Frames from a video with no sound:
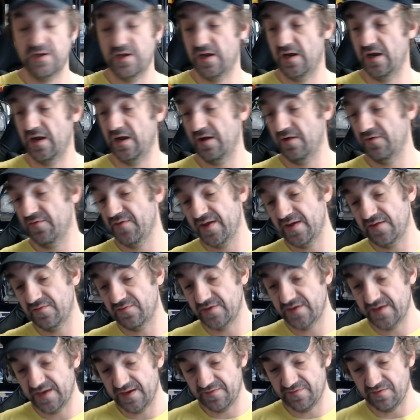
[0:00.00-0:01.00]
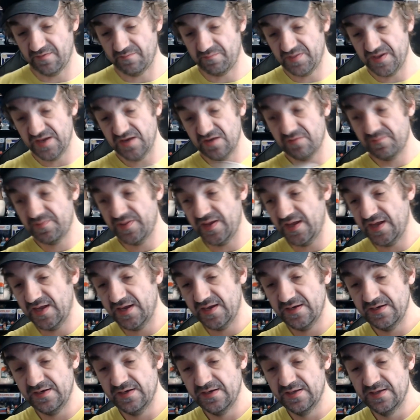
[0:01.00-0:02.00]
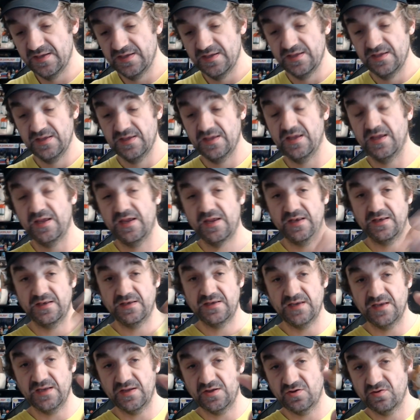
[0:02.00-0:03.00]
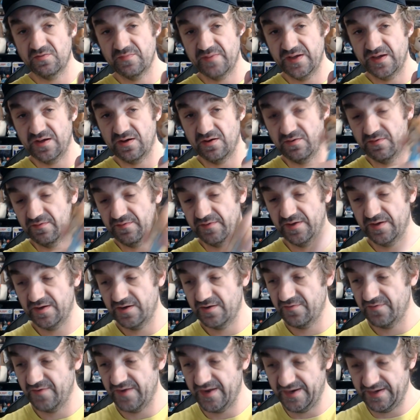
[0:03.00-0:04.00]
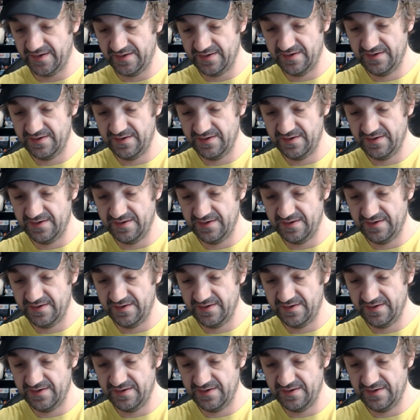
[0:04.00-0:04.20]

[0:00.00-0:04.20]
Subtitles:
Alright, we're down to Peter Pan and Tinkerbell. Alright.